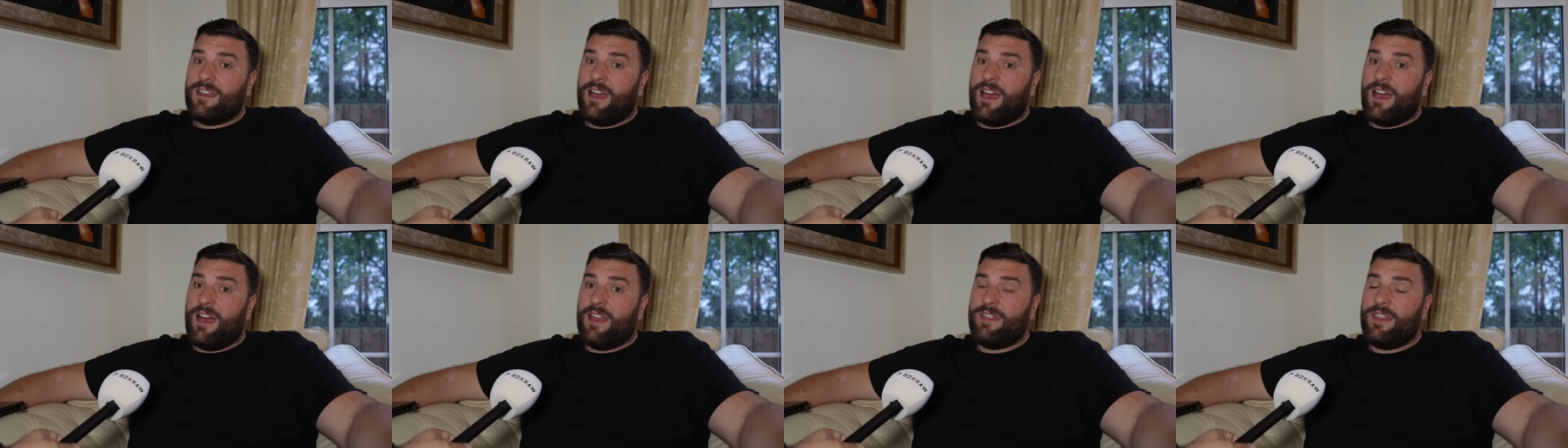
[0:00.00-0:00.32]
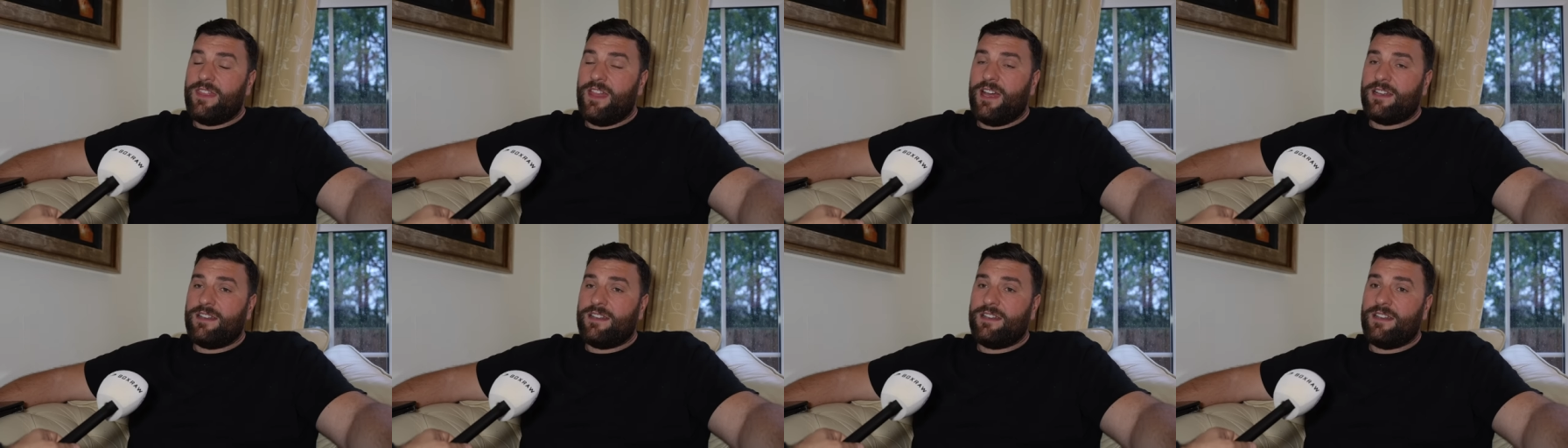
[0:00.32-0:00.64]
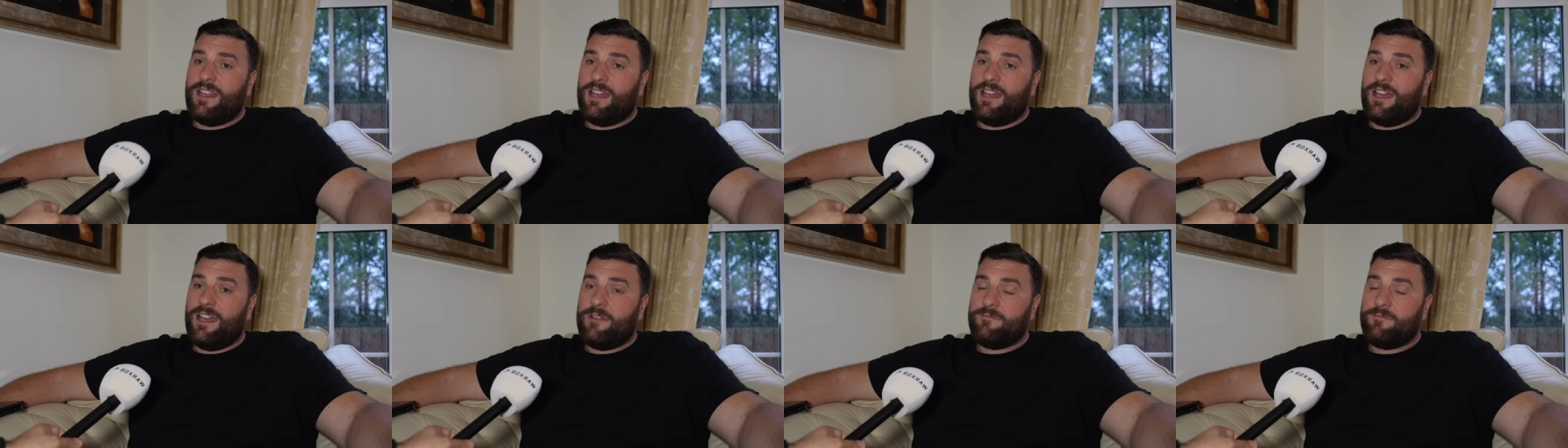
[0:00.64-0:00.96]
and
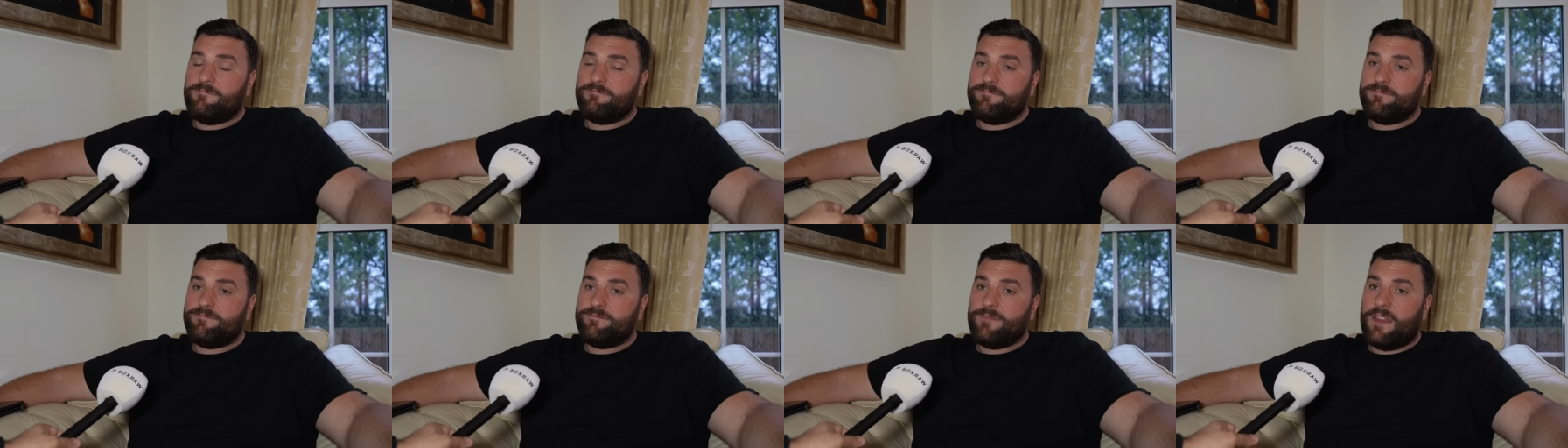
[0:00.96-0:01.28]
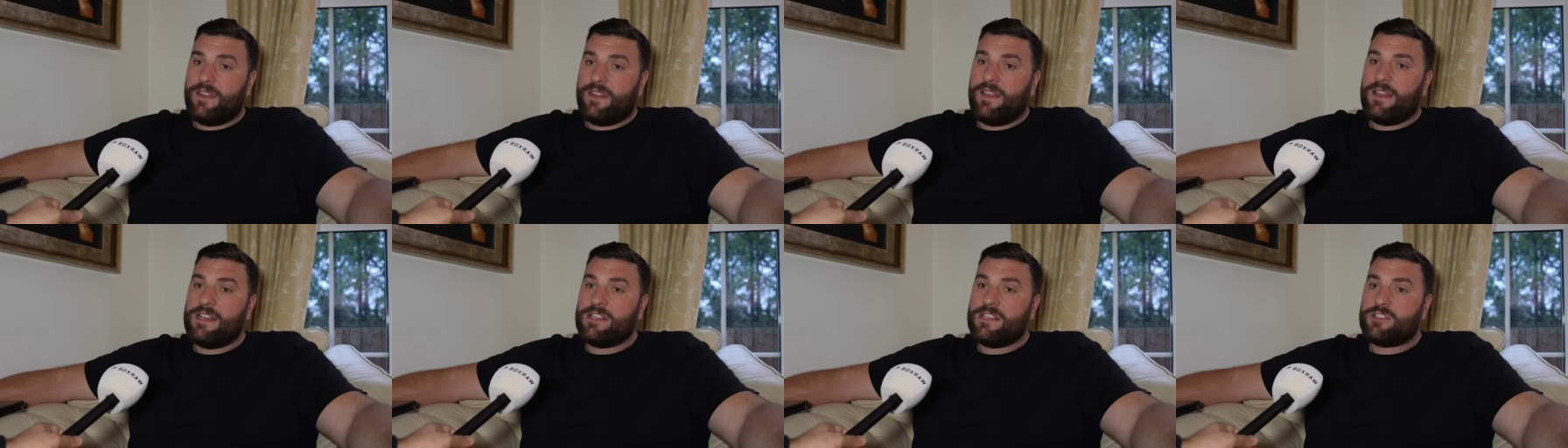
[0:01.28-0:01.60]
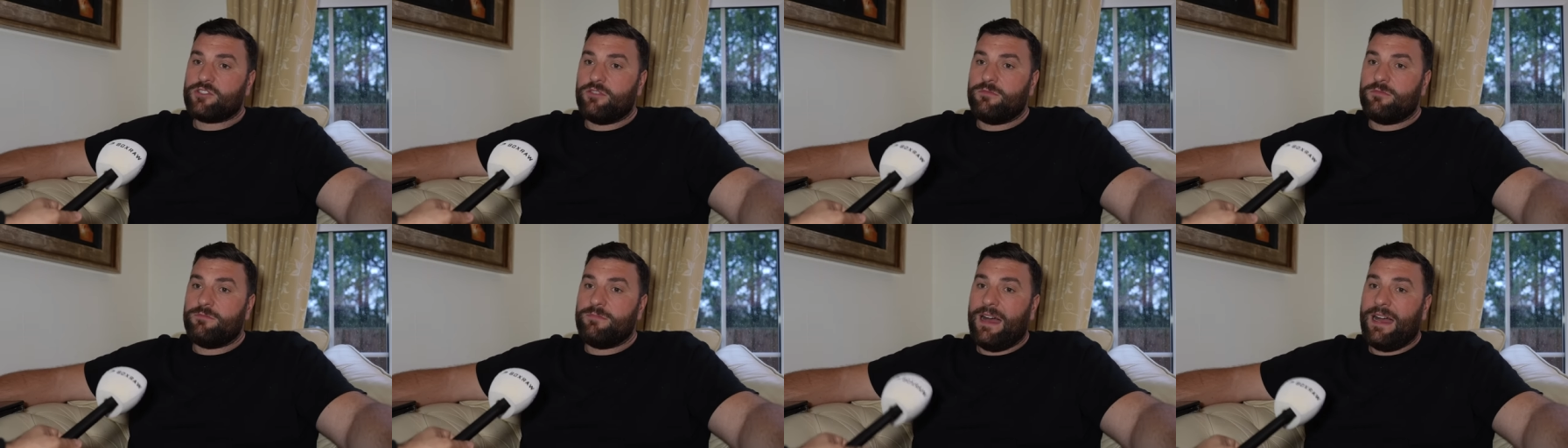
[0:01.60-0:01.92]
then um, and then he's
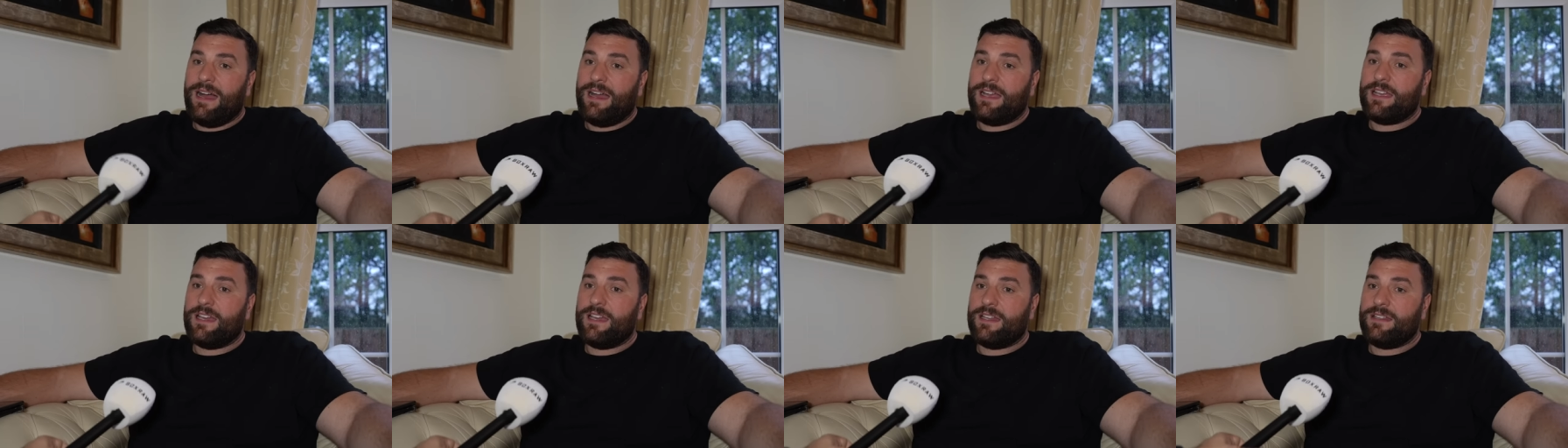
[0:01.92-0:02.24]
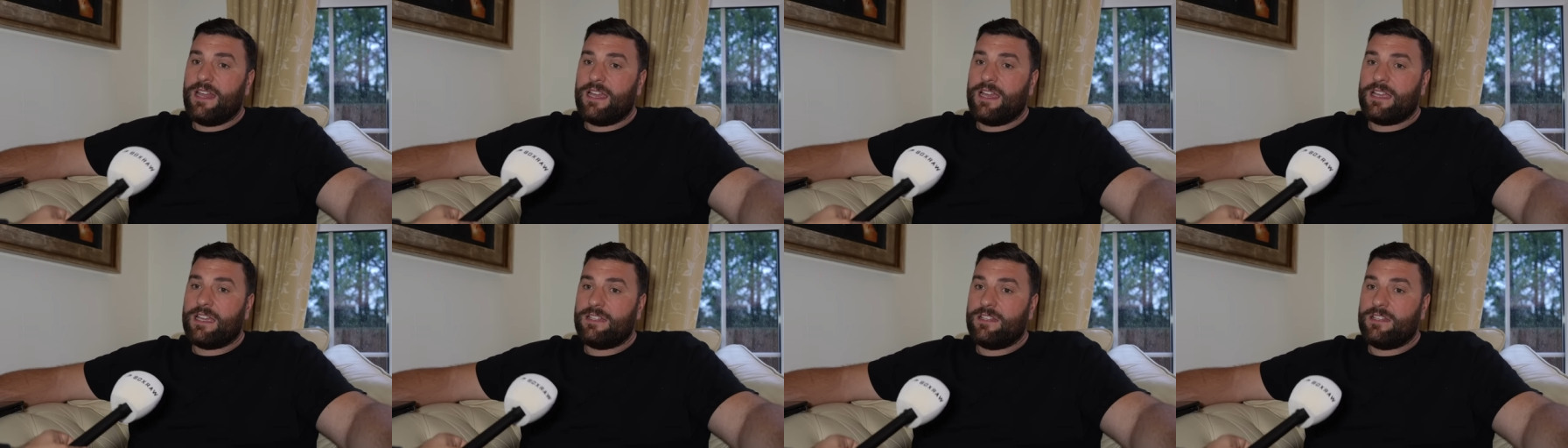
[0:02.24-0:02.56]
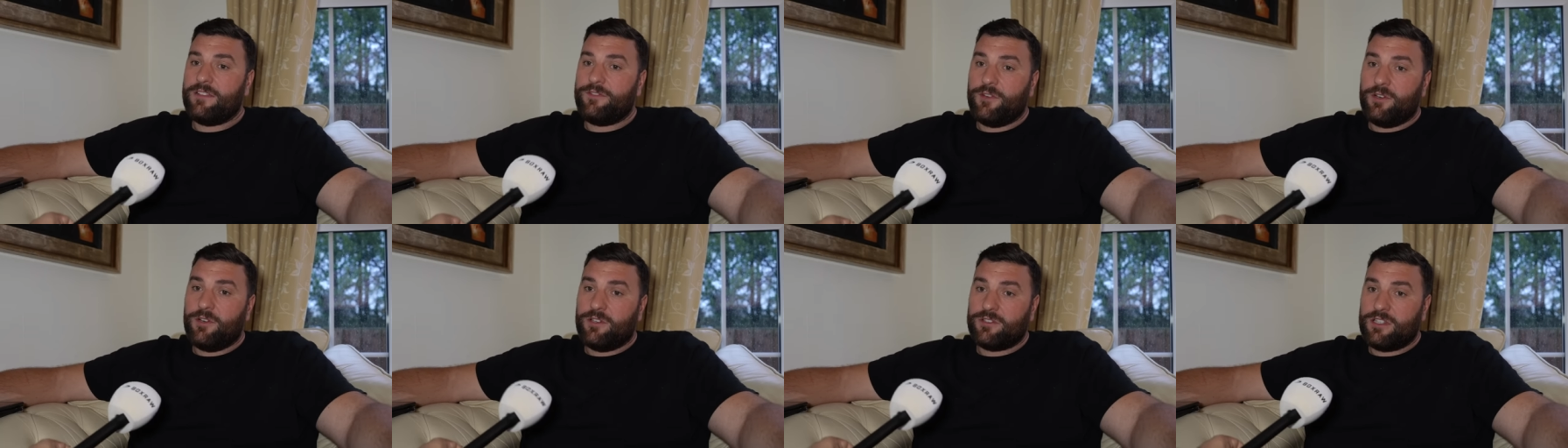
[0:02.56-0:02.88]
come back at neck end
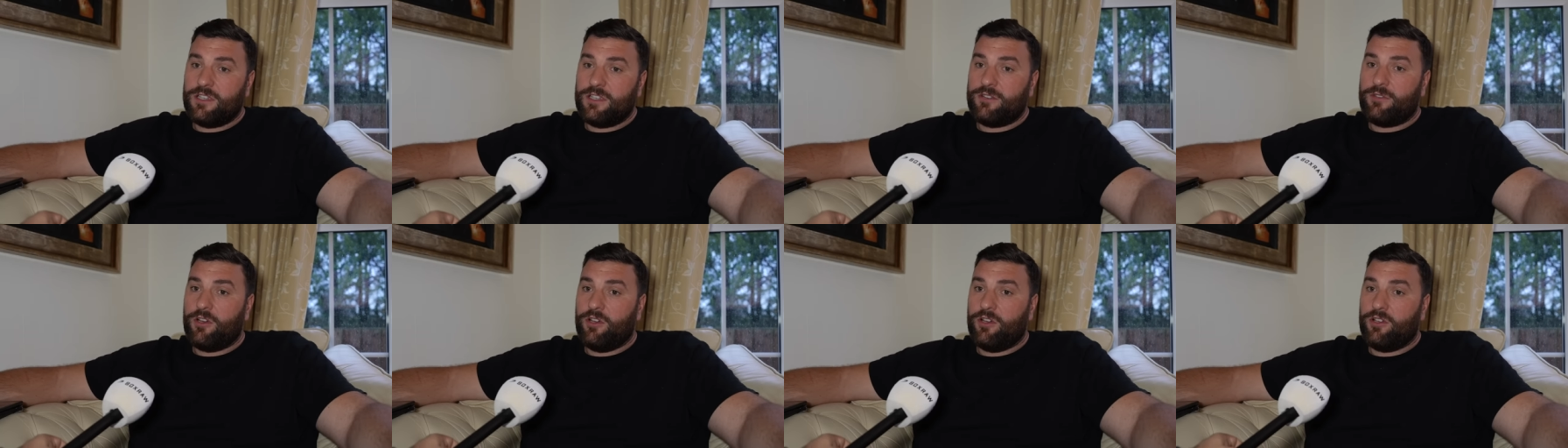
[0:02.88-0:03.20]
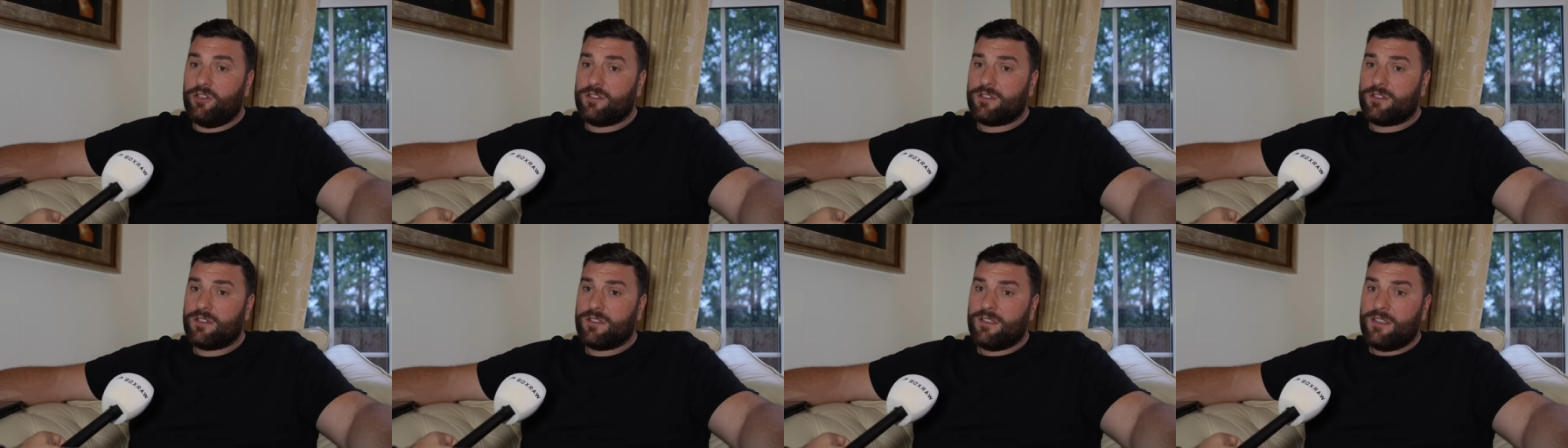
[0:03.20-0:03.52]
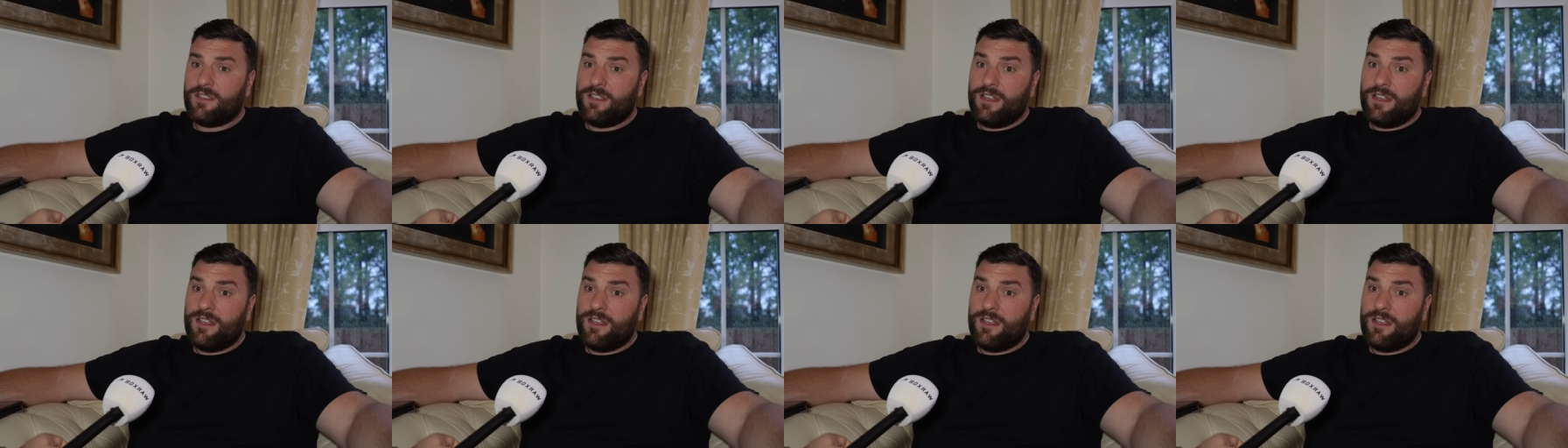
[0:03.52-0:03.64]
of forty year old,